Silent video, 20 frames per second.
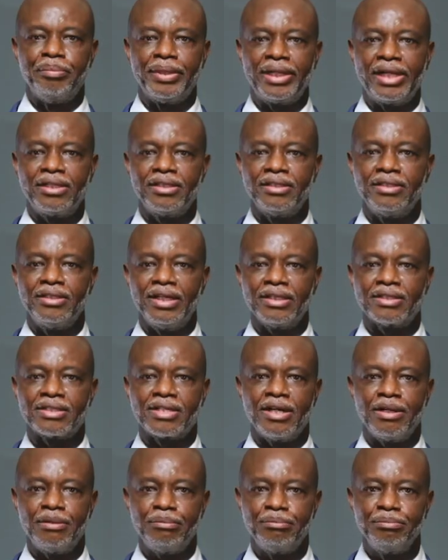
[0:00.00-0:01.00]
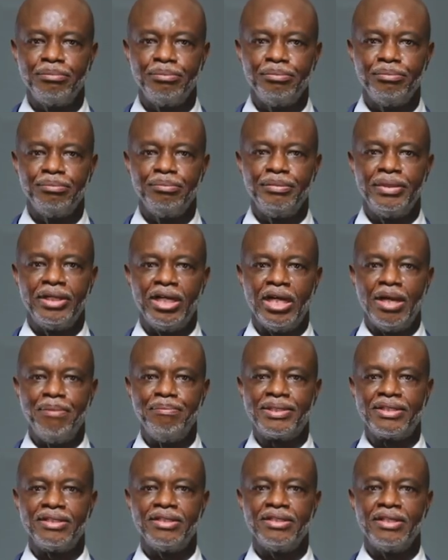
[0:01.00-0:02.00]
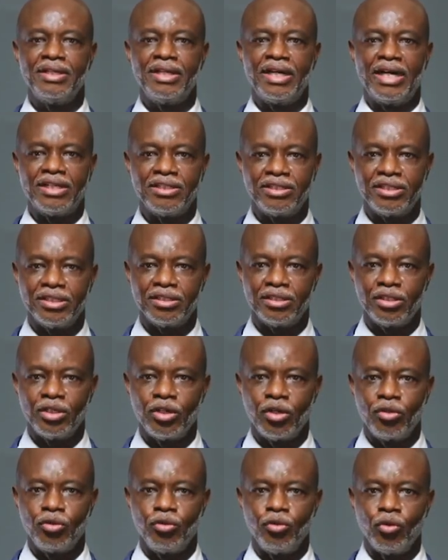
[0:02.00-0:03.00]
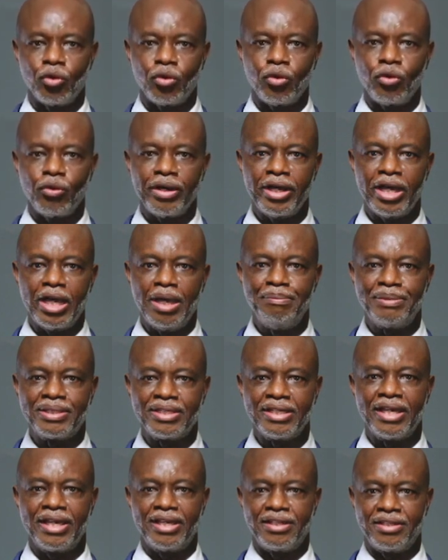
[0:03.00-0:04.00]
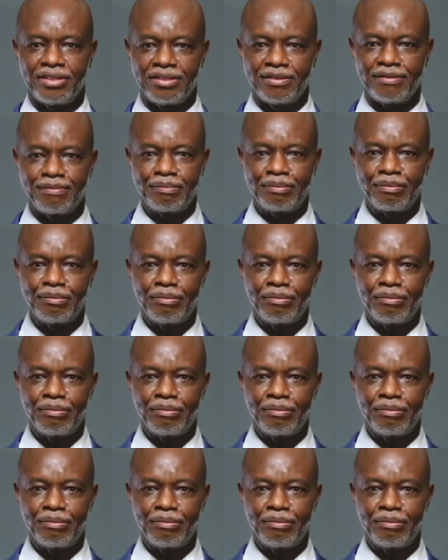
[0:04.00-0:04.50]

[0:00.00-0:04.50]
but I did not come empty-handed nor empty-headed.